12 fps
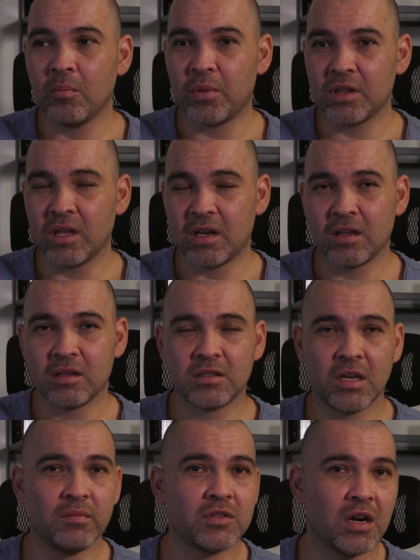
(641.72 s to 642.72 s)
But then at the
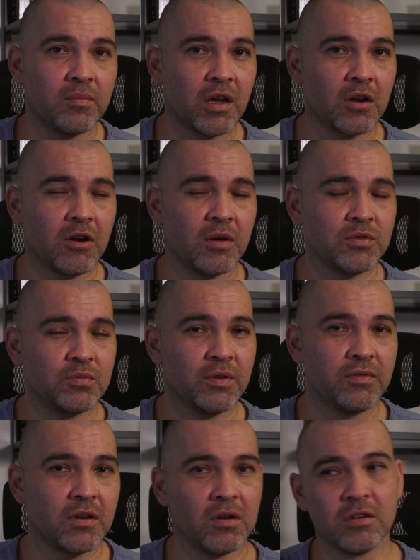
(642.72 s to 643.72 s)
same time, that comes
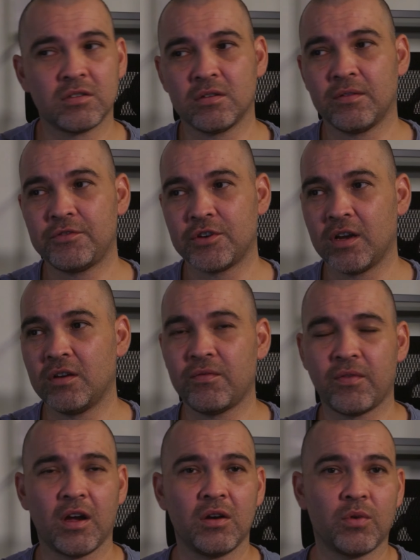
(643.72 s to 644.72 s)
with the cost of trying to
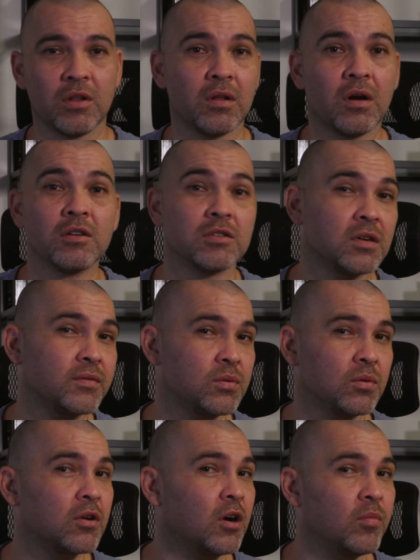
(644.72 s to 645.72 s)
find one large enough
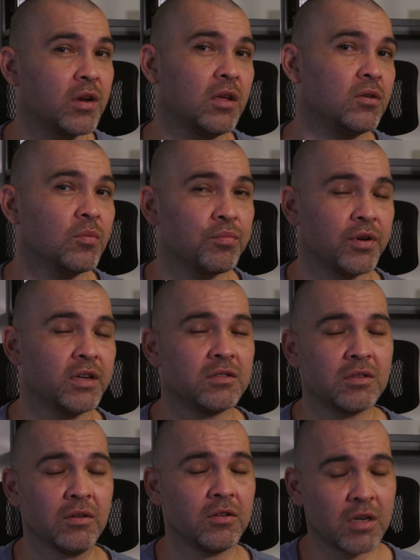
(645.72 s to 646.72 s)
to accommodate your print
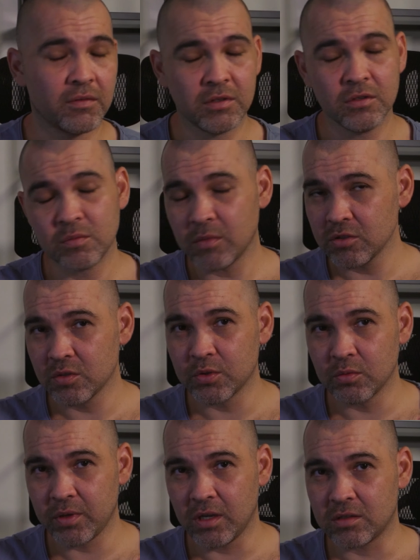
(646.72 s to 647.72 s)
so you don't have to use
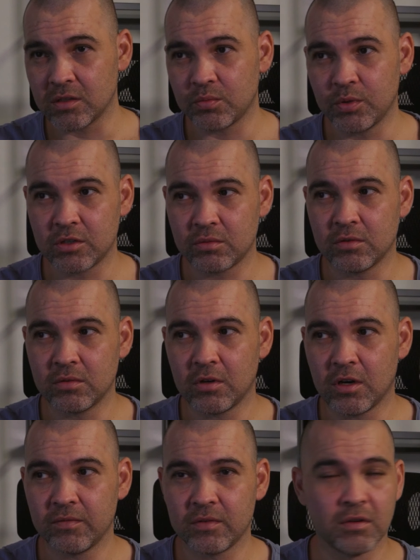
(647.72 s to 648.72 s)
multiple pieces, which will
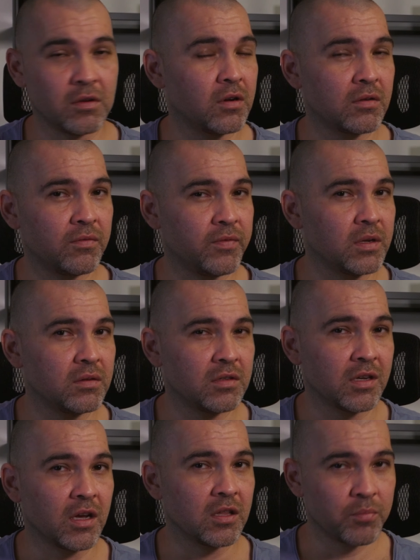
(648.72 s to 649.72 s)
often not fit
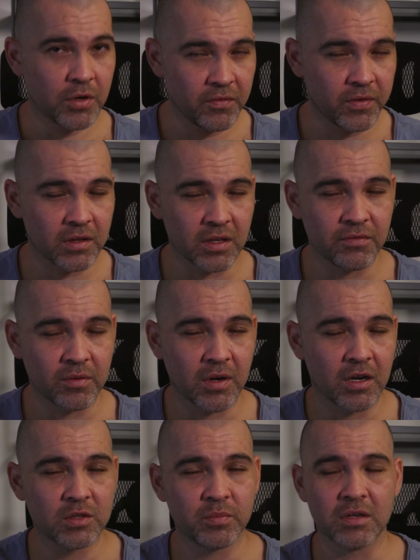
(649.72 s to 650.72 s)
together perfectly from
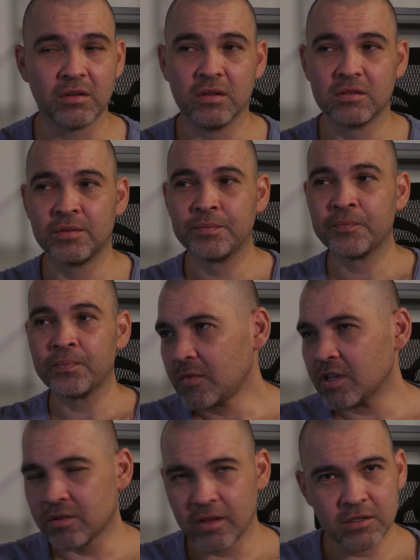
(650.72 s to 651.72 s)
my experience.
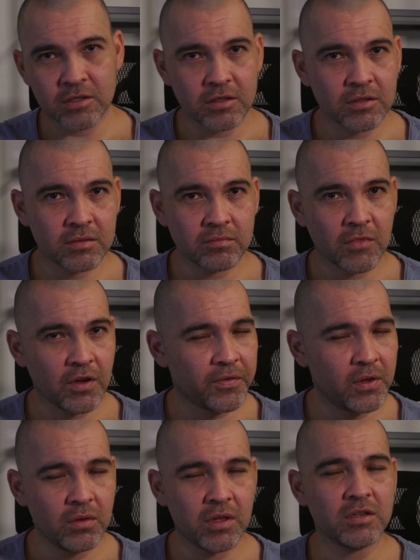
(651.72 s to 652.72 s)
So that's just a
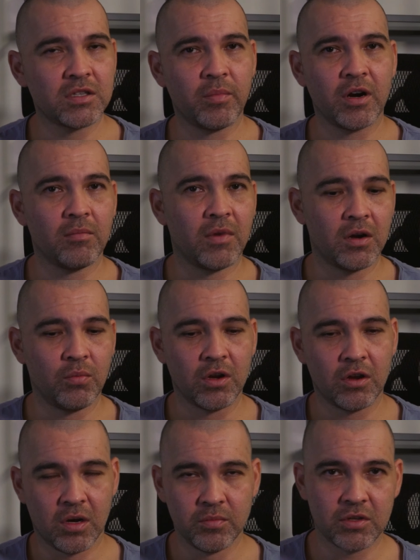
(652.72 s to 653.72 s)
few things to bear in mind when
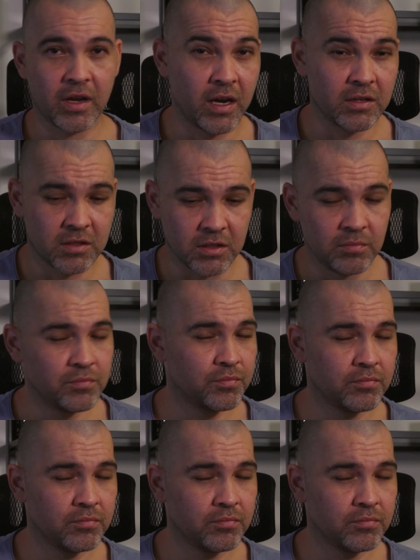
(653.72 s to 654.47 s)
it comes to actually